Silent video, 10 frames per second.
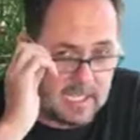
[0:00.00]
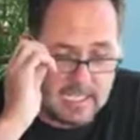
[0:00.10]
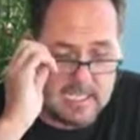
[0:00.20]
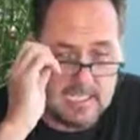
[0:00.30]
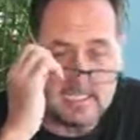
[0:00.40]

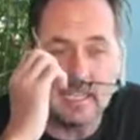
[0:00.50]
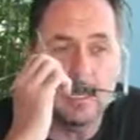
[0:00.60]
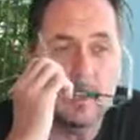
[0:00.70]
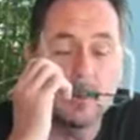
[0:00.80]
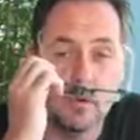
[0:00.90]
is
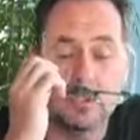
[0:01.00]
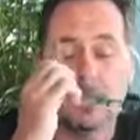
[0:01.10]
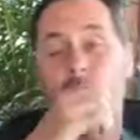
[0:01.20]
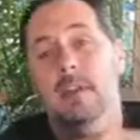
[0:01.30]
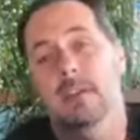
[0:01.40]
a
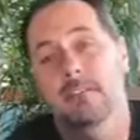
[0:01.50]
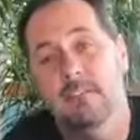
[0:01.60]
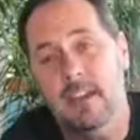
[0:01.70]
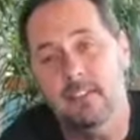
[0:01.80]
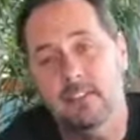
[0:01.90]
cautionary
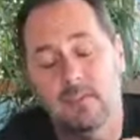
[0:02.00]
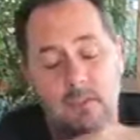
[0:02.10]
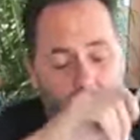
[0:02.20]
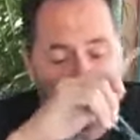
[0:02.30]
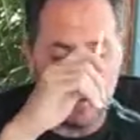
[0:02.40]
advice
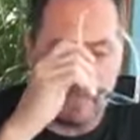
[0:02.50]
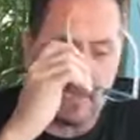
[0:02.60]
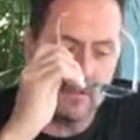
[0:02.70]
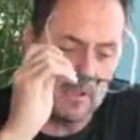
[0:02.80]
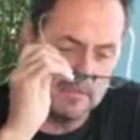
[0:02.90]
from the
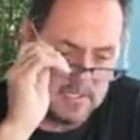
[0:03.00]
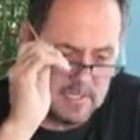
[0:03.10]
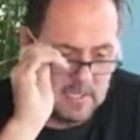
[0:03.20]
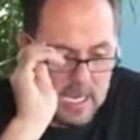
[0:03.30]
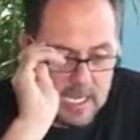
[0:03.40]
Met
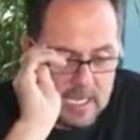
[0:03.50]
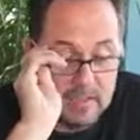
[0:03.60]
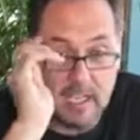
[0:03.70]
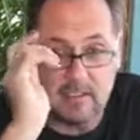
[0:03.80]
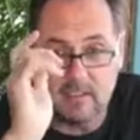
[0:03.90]
Office
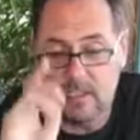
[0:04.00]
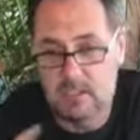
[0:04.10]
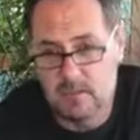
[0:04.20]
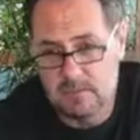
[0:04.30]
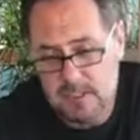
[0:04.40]
that in
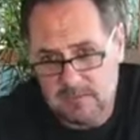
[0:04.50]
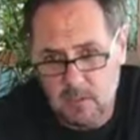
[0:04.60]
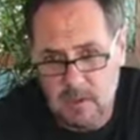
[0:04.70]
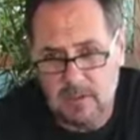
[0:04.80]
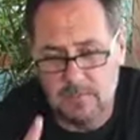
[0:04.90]
terms of
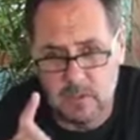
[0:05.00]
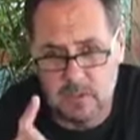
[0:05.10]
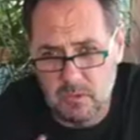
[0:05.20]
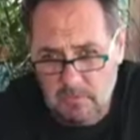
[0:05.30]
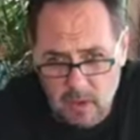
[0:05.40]
the weather for
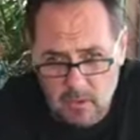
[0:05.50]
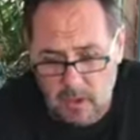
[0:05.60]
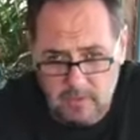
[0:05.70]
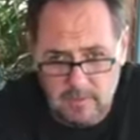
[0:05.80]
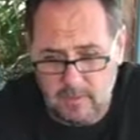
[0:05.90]

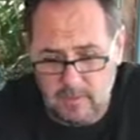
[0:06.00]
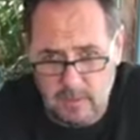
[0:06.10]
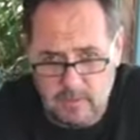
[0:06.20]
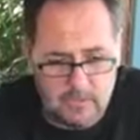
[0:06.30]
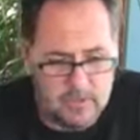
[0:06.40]
tomorrow, the
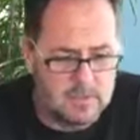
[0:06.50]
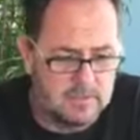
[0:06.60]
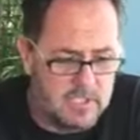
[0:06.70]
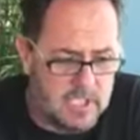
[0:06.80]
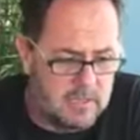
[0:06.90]
31st
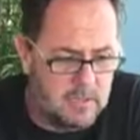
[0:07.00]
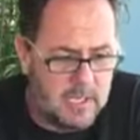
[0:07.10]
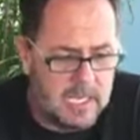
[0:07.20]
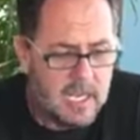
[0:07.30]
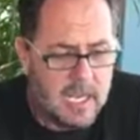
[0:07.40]
of
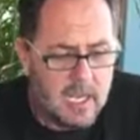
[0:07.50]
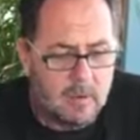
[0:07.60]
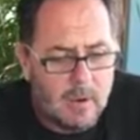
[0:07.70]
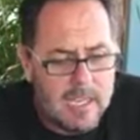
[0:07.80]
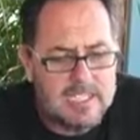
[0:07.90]
January,
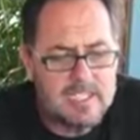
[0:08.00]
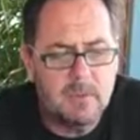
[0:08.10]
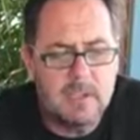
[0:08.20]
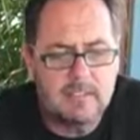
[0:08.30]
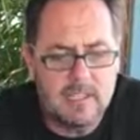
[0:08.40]

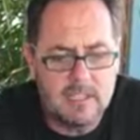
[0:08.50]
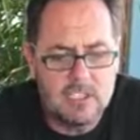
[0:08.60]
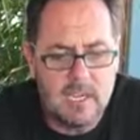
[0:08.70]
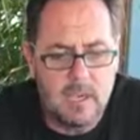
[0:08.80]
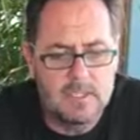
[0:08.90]
widespread
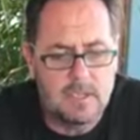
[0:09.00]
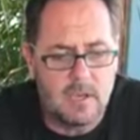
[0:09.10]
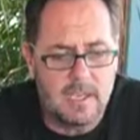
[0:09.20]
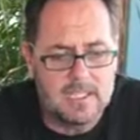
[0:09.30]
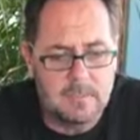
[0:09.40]
thundershowers
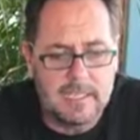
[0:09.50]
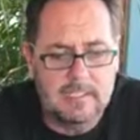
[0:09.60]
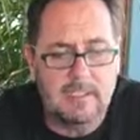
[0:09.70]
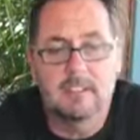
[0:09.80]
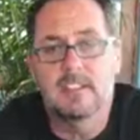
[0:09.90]
are
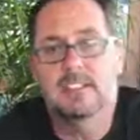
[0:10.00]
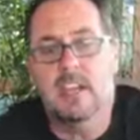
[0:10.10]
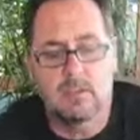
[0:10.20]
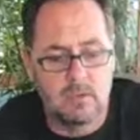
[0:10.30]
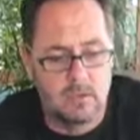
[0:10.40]
expected in the
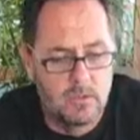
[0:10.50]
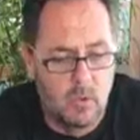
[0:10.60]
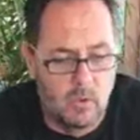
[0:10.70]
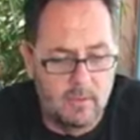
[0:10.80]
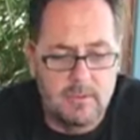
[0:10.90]
central
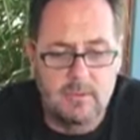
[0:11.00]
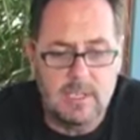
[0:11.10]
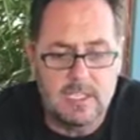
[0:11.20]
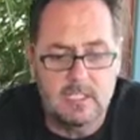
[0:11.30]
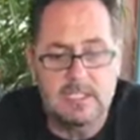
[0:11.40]
northern
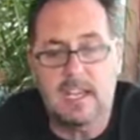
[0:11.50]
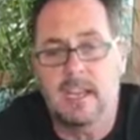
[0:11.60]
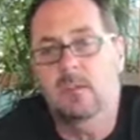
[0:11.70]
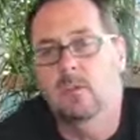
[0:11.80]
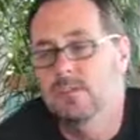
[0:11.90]
regions
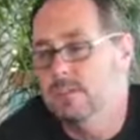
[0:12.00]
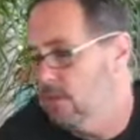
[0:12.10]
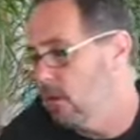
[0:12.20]
and also the